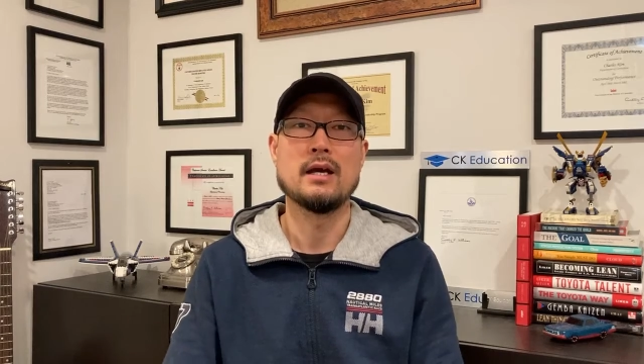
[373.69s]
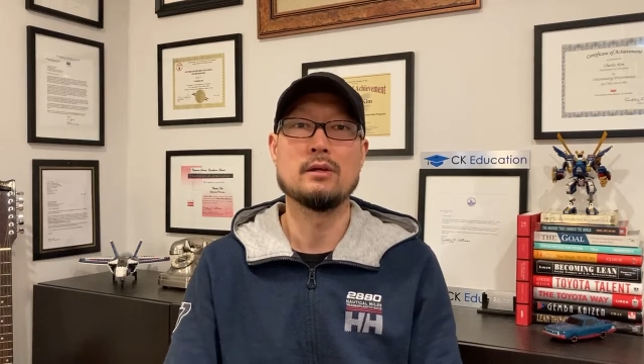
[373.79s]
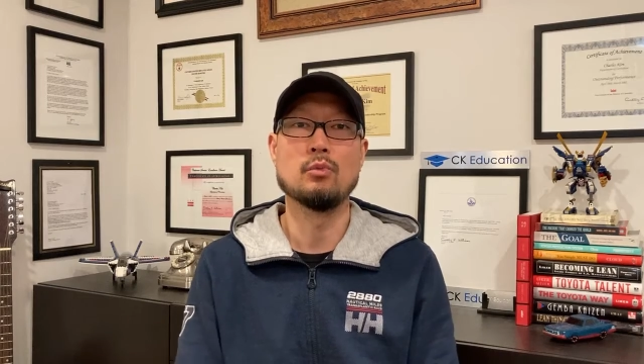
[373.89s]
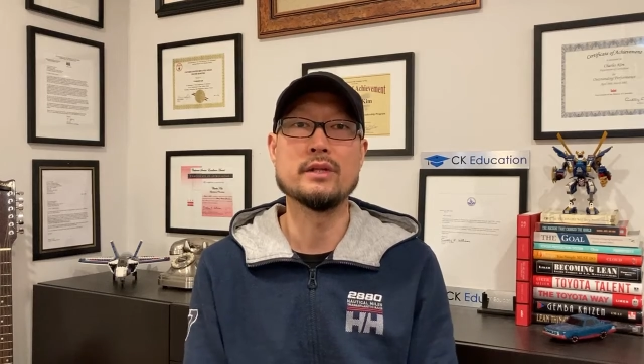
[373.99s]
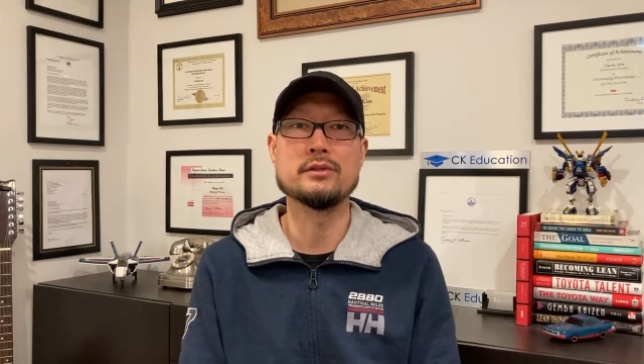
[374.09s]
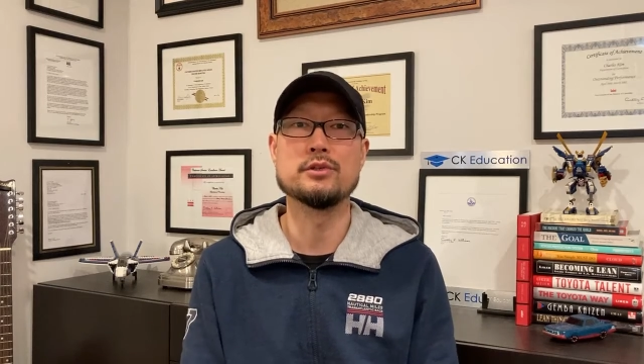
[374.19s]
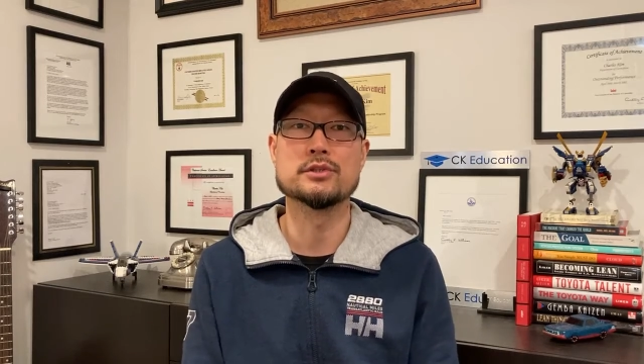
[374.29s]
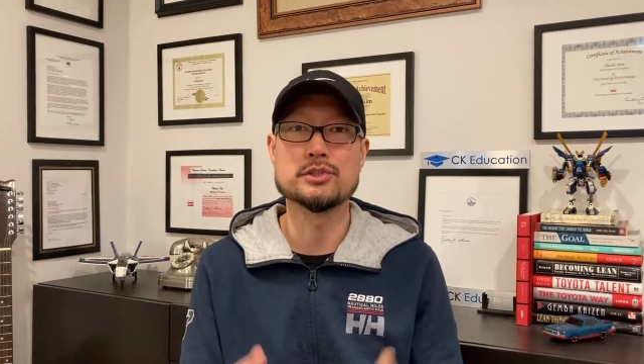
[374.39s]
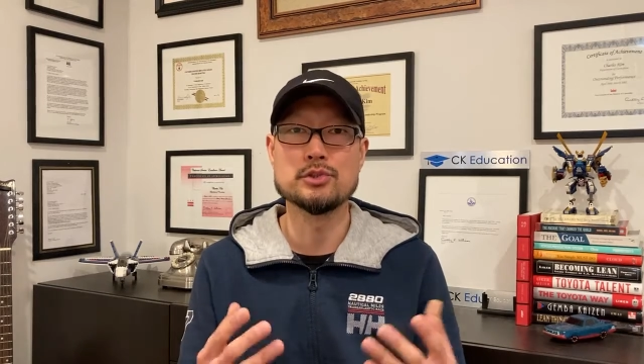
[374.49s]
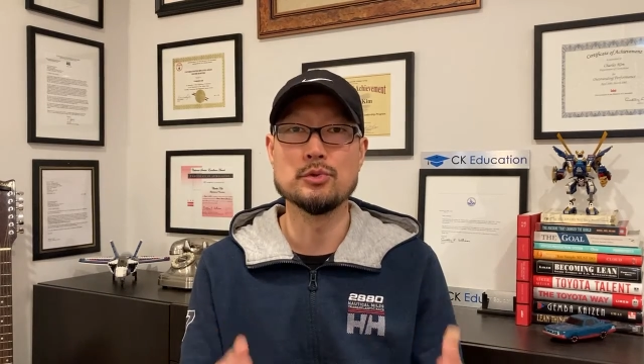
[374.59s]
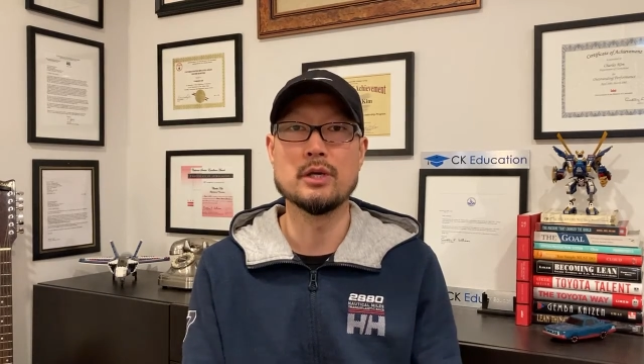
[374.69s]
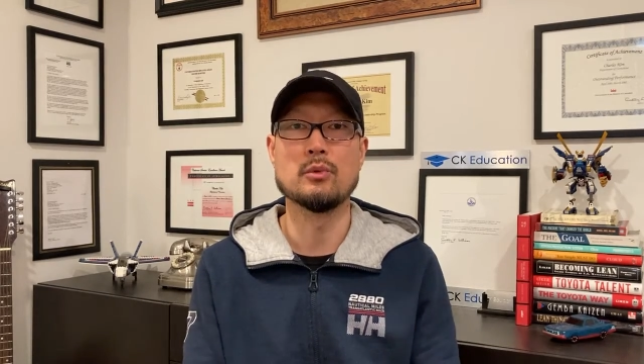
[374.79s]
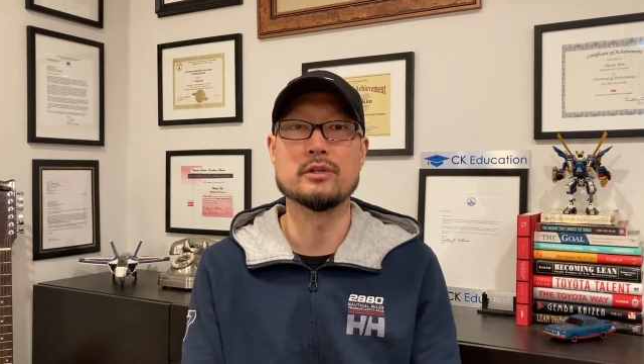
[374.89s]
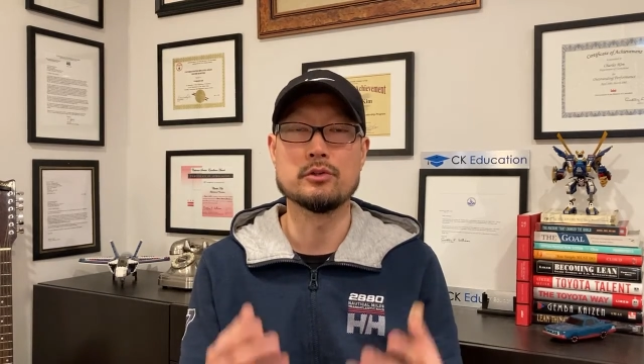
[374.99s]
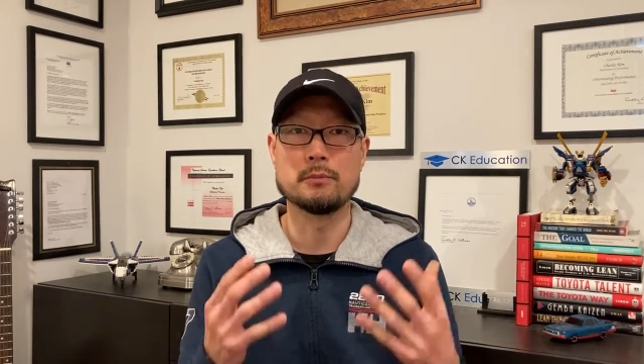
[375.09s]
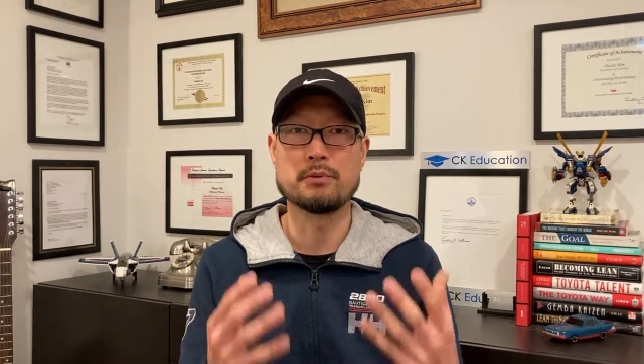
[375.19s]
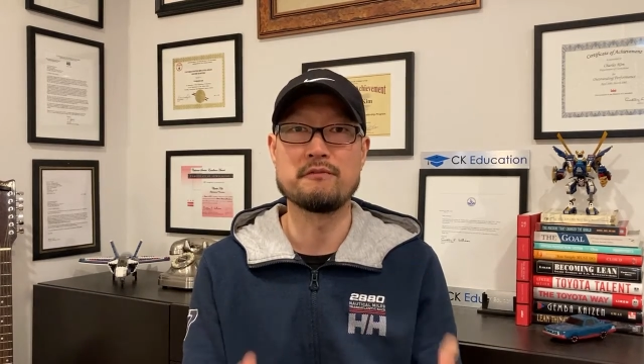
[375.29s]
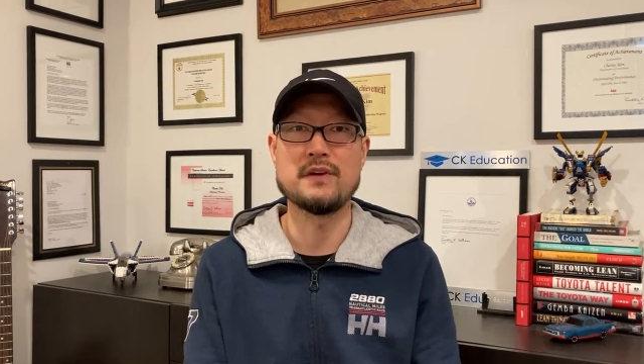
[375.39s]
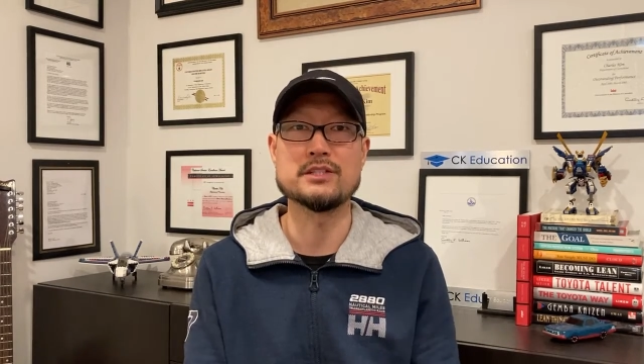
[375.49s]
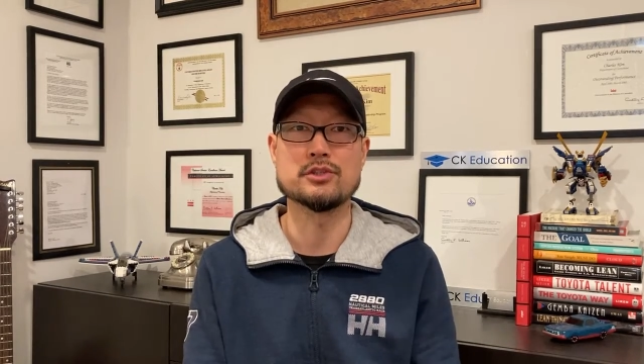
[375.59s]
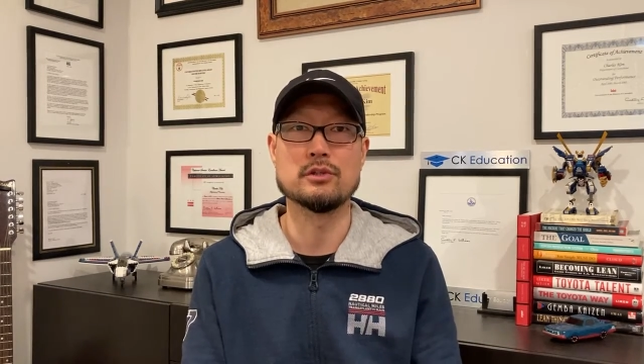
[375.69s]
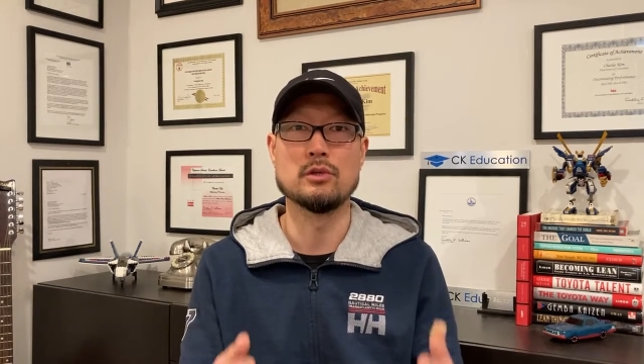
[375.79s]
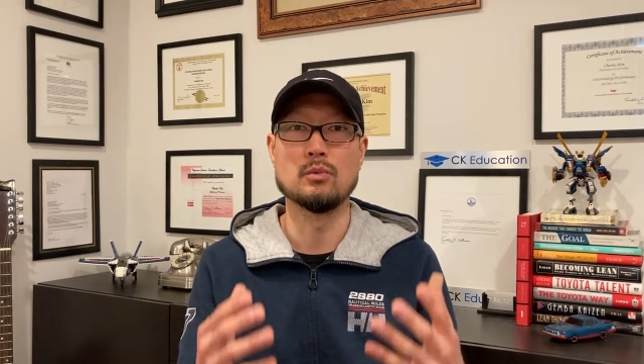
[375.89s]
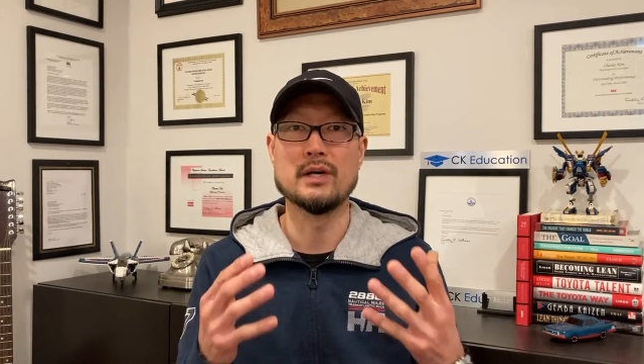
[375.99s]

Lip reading: And whether you're a student, whether you're a professional,